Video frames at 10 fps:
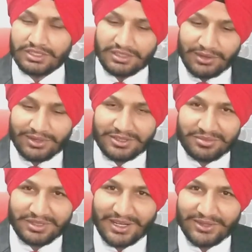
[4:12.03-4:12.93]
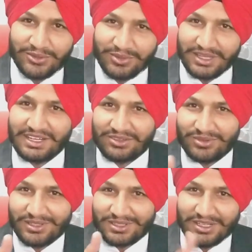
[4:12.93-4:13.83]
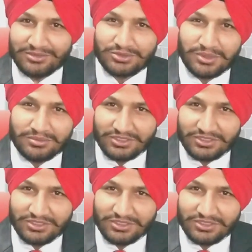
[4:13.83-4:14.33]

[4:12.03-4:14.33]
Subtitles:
Now let me tell you where that word comes from.